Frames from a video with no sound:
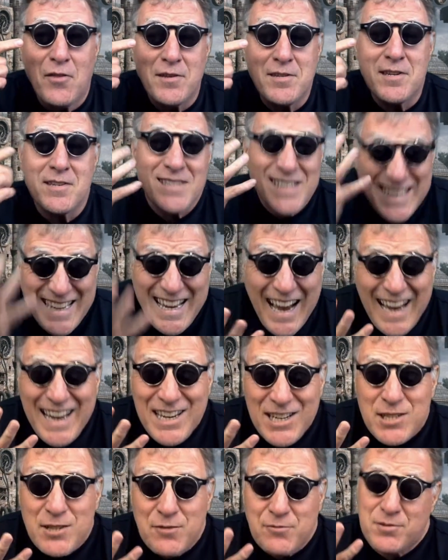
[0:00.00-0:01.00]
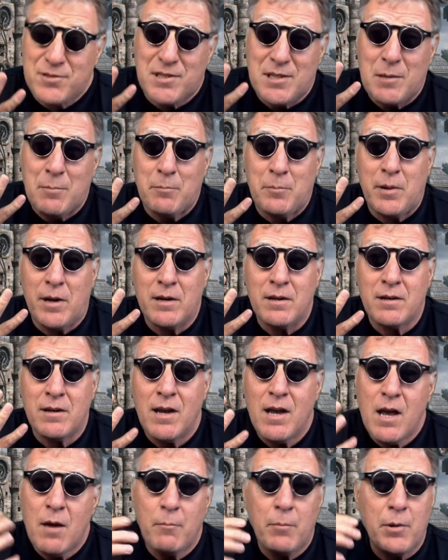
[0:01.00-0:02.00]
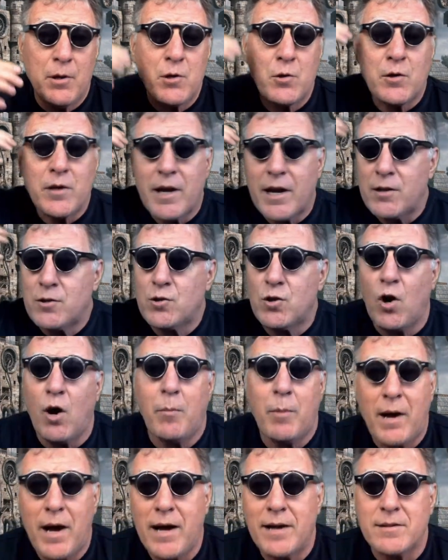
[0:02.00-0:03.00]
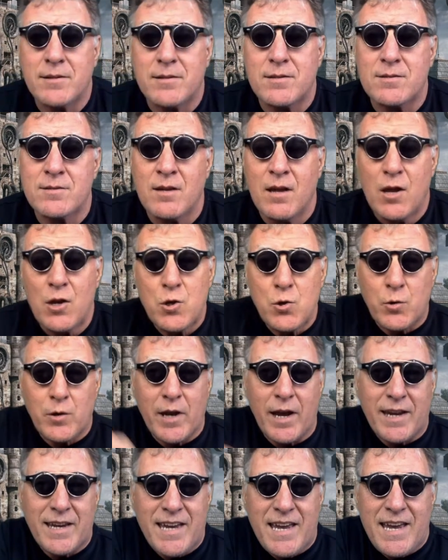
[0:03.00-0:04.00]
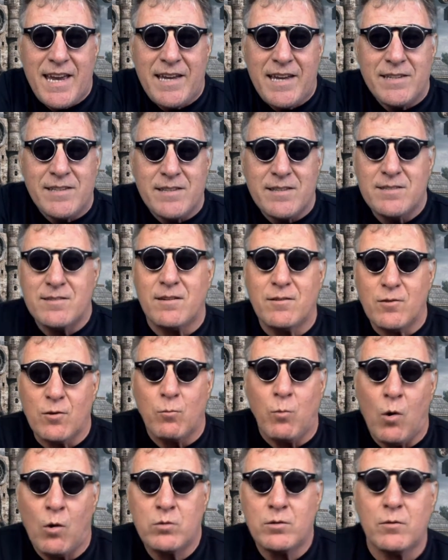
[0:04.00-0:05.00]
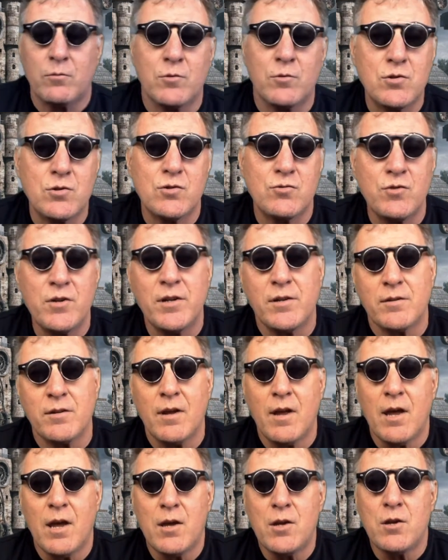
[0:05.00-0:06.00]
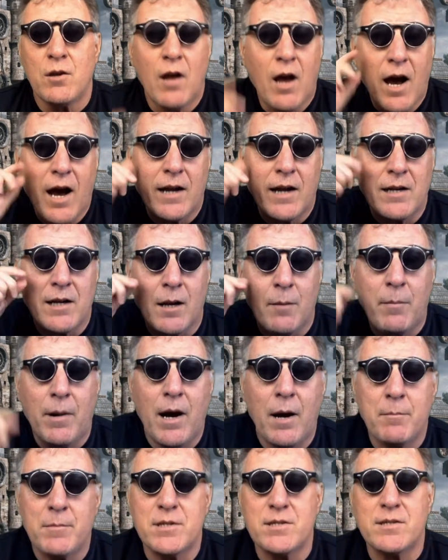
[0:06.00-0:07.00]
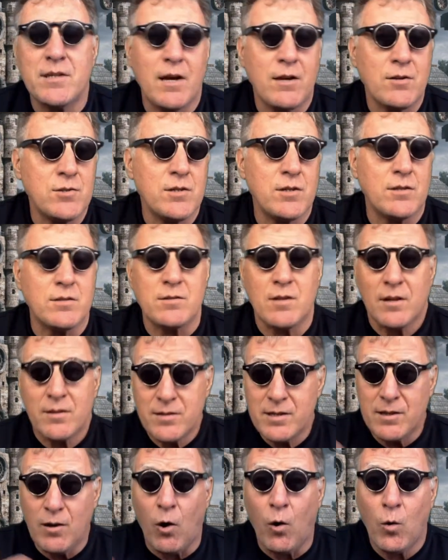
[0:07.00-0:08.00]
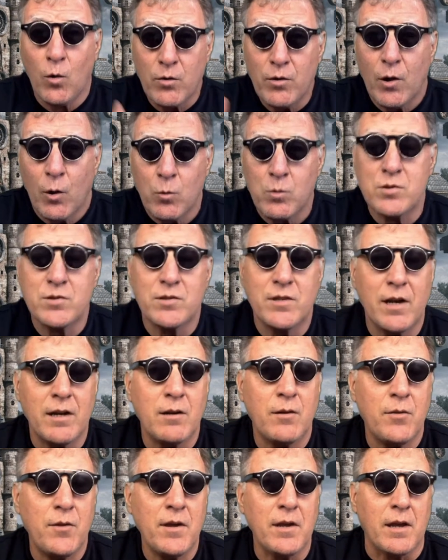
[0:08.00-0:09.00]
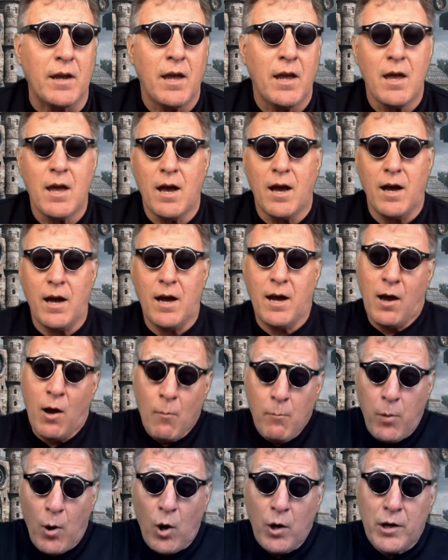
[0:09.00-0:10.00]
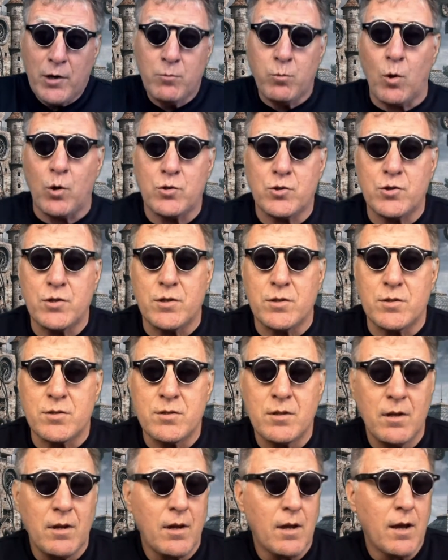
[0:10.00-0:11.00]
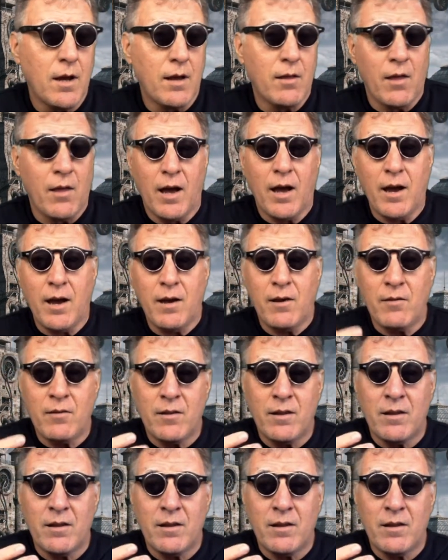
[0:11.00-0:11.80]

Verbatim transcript: this is kind of steampunk, but you can get top hats, you can get canes to walk down the street, handlebar moustaches. See all the old style thing. Uh, pocket watches. Uh,